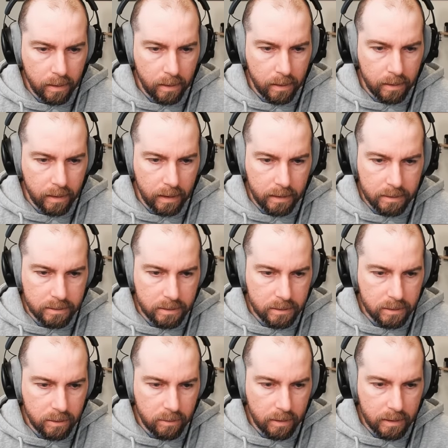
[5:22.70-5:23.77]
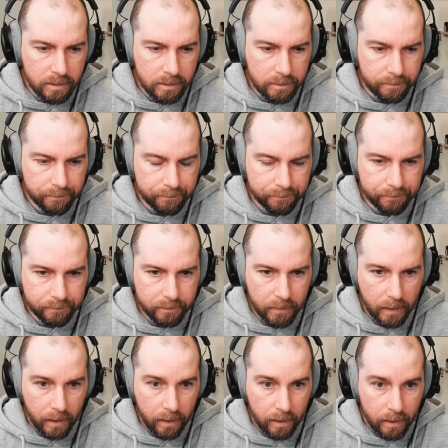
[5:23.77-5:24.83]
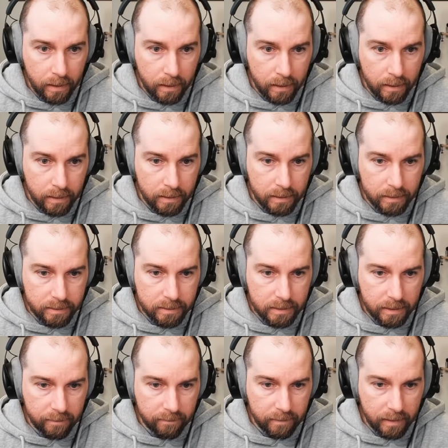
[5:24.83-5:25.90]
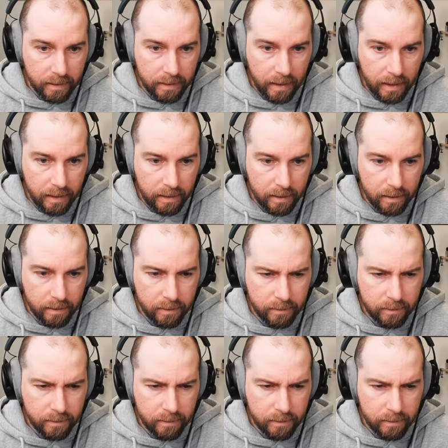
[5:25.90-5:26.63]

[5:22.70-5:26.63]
Okay, let's just do this. Let's see if they take.